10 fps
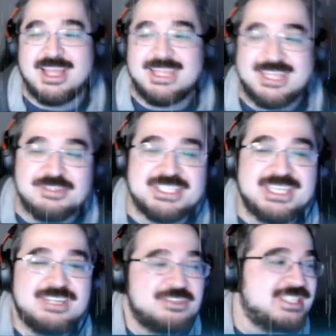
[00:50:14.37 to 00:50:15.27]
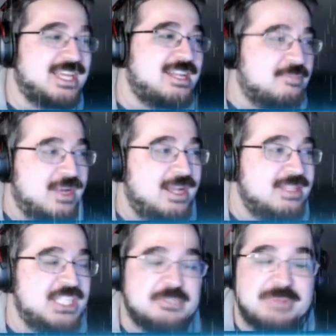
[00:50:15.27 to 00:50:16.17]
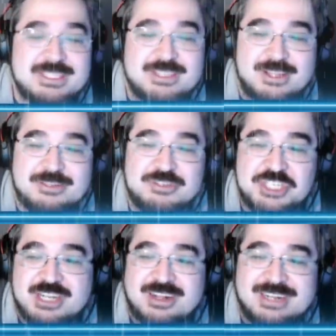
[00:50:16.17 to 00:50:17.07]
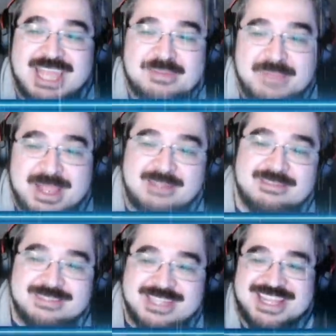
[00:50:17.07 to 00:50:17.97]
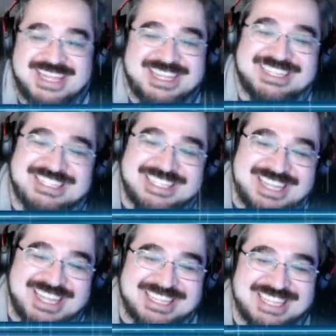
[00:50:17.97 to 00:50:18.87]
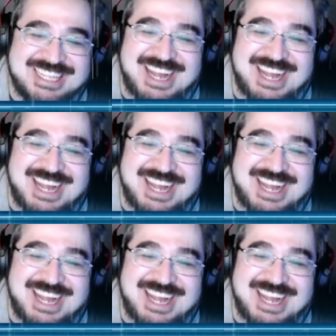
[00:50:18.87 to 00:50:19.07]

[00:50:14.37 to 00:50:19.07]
like you see her setup, right? She spends all her shit on anime. like,